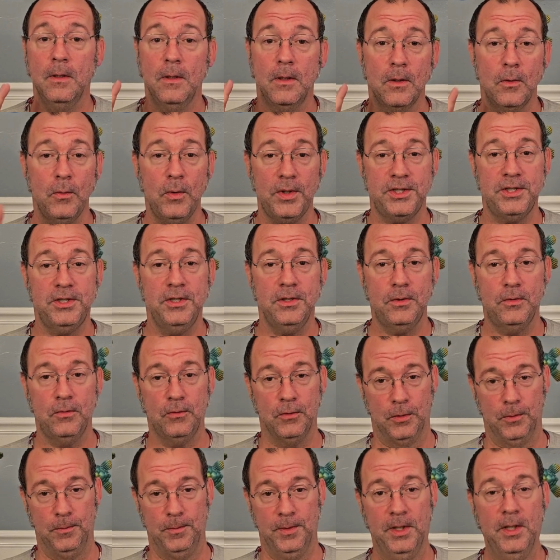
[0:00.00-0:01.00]
Question
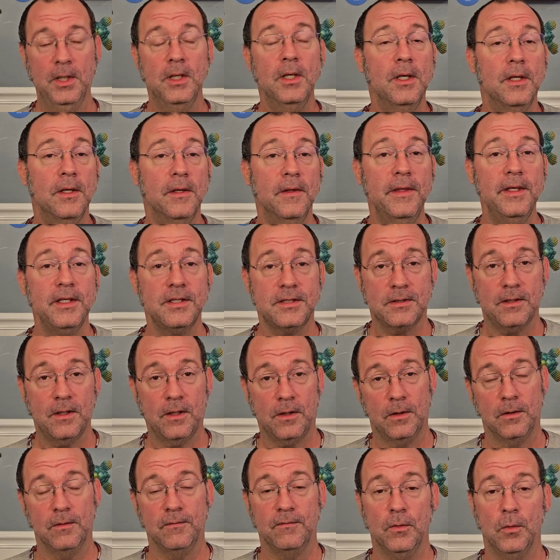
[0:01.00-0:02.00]
crew. This
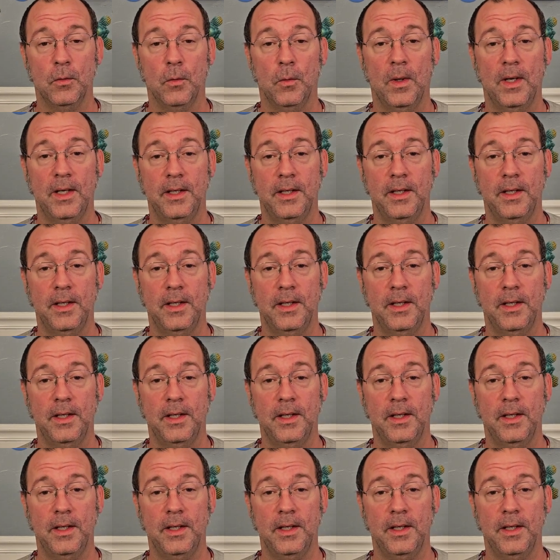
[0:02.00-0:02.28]
Carnival